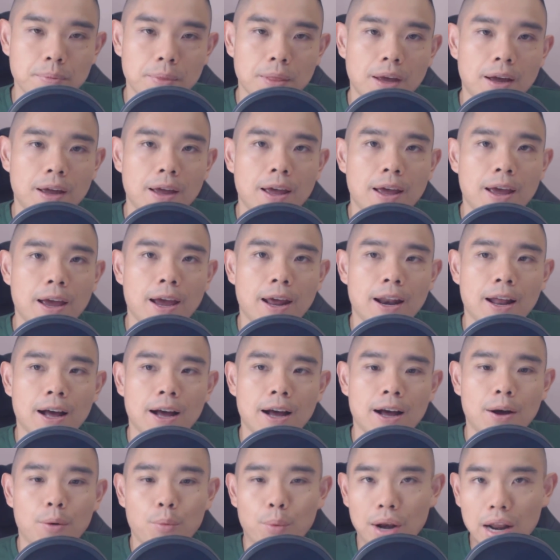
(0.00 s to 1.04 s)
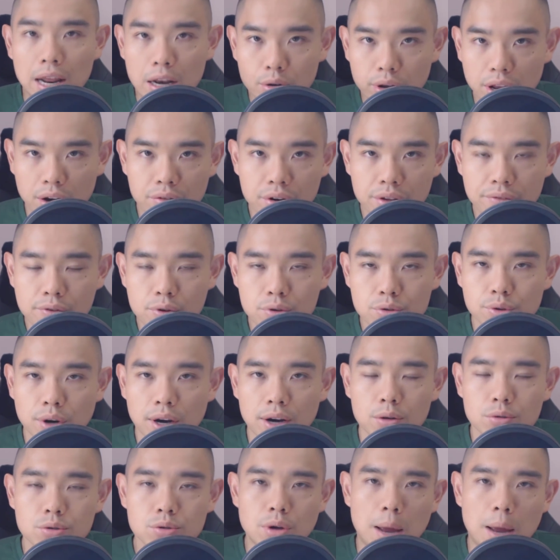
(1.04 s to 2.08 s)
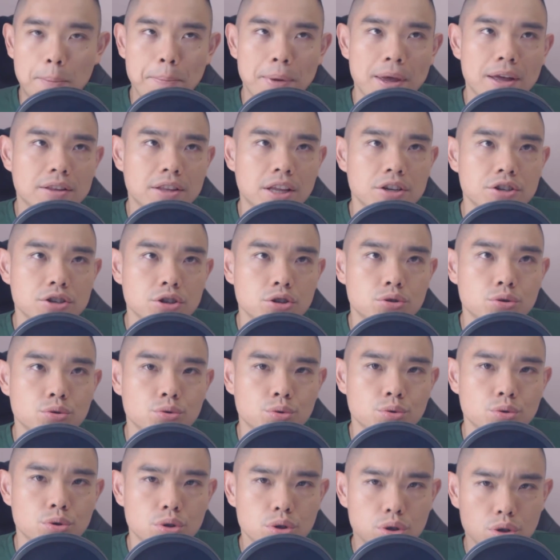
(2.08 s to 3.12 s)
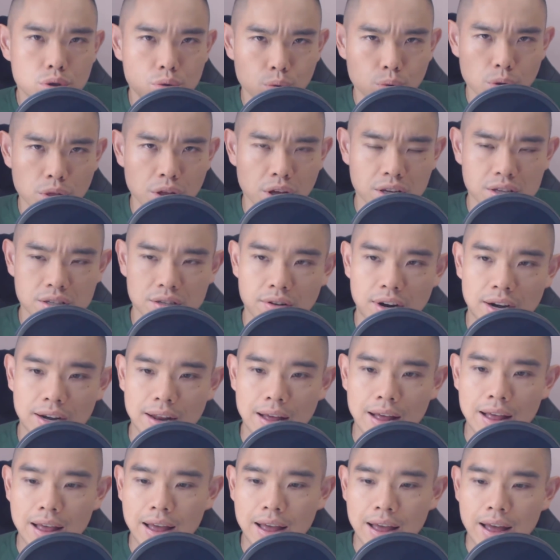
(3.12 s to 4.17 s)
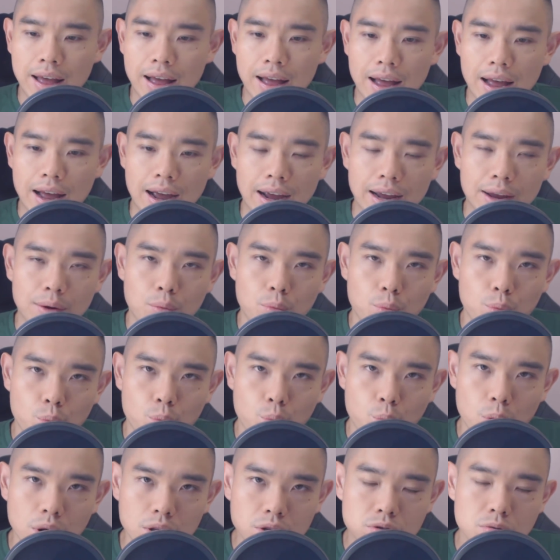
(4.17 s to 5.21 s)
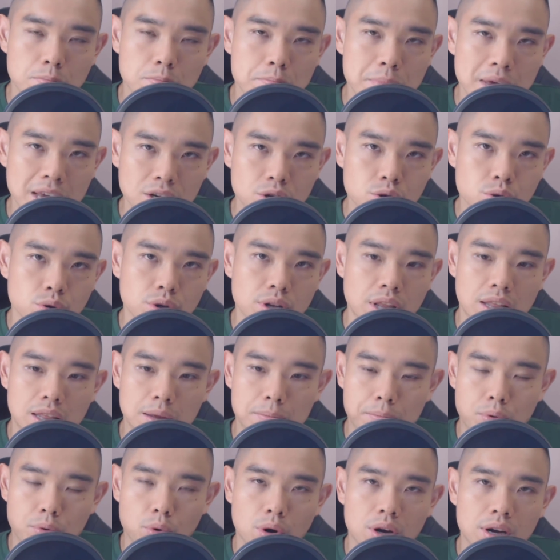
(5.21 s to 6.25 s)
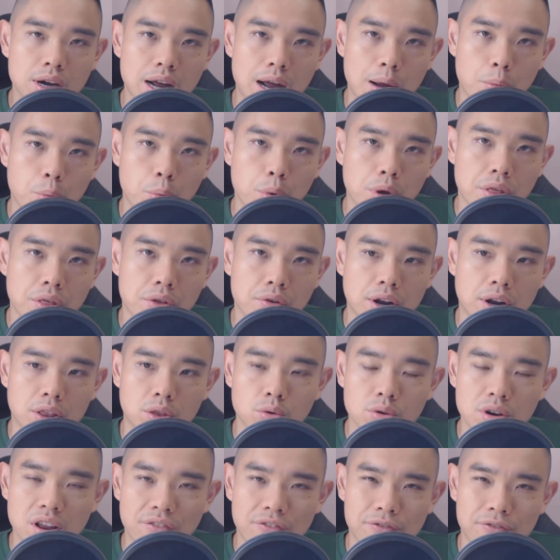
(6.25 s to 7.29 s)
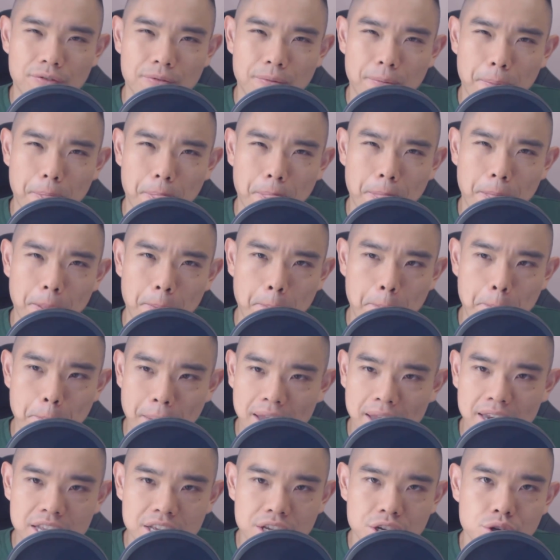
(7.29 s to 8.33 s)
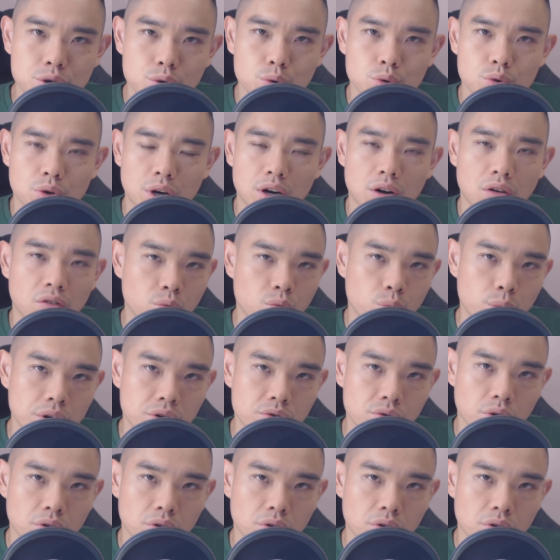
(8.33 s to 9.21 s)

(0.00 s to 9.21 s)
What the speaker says: And when I look at reviews, right, also I pay attention to 2 things, all right. I want to make sure that the broker I'm with, right, don't have many issues, right, of withdrawal.